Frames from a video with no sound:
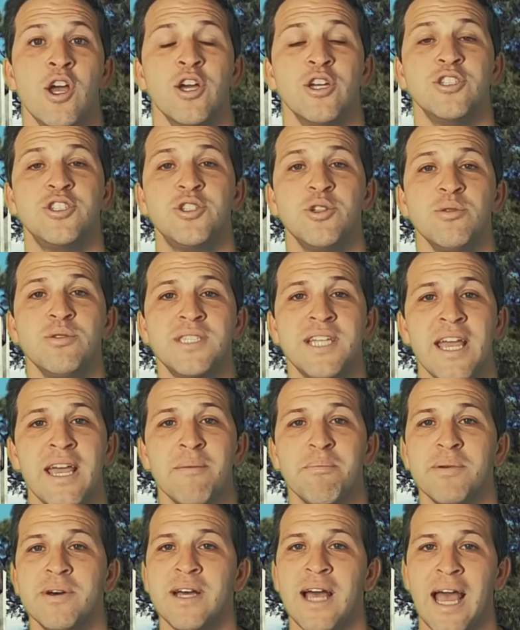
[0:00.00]
Zoo
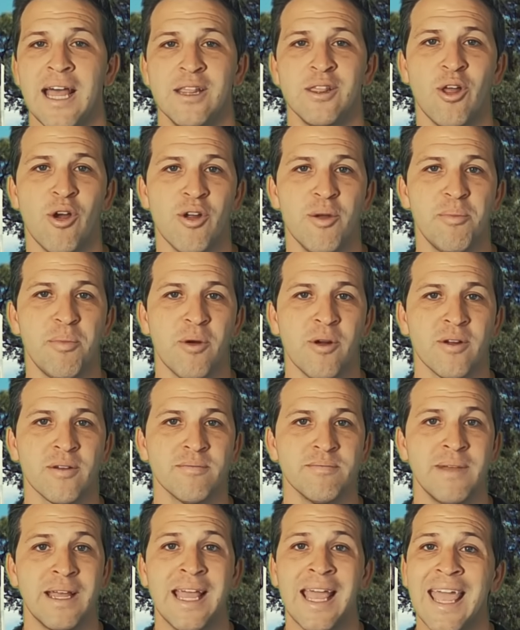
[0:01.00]
Tampa at Lowry Park.
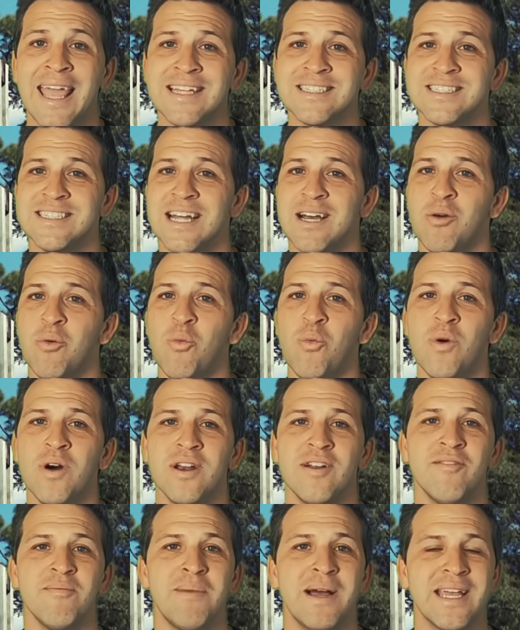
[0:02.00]
Hands down, one
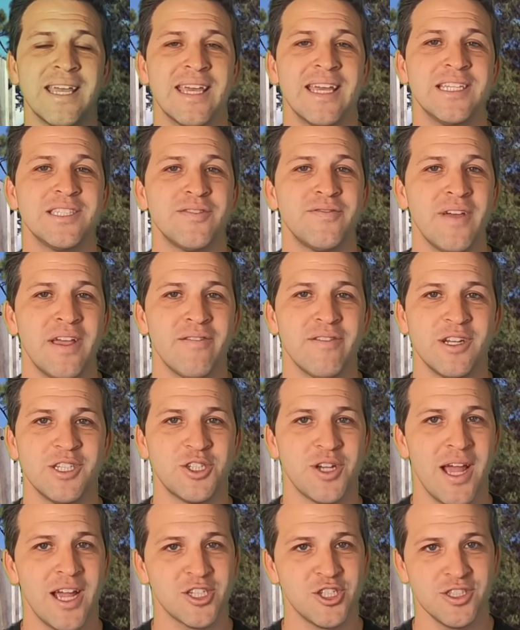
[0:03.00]
of my kids' favorite
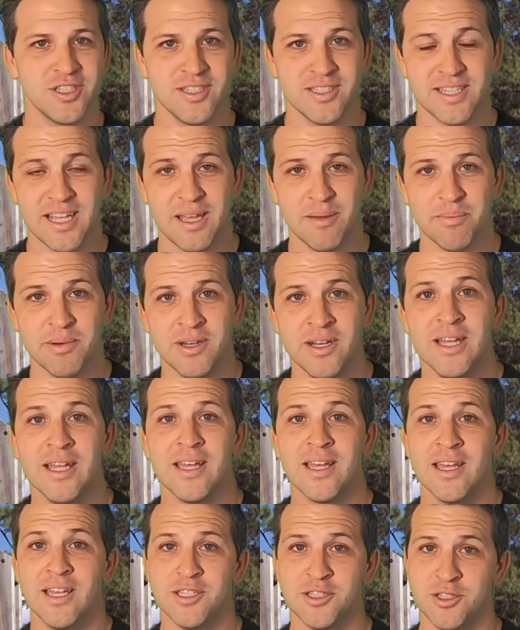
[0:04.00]
attractions in Tampa
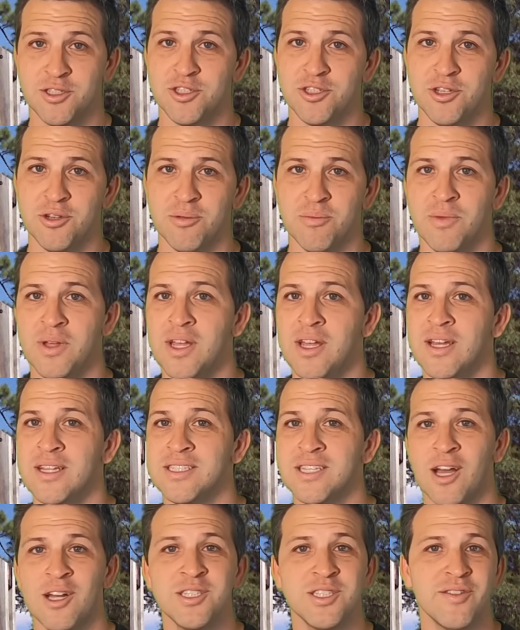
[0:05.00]
is the zoo.
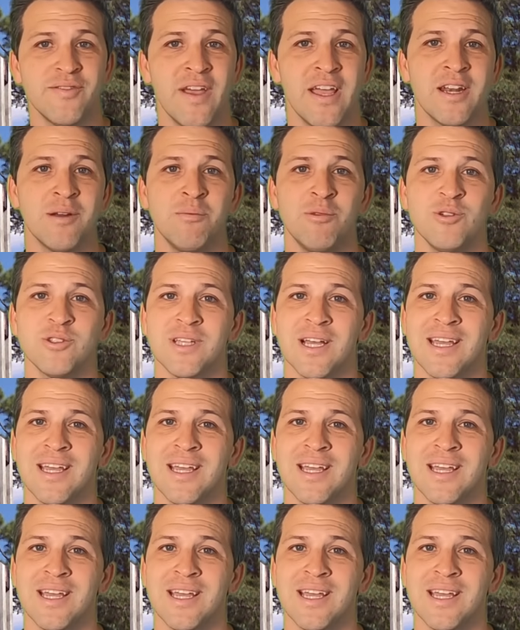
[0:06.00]
Tons of animals,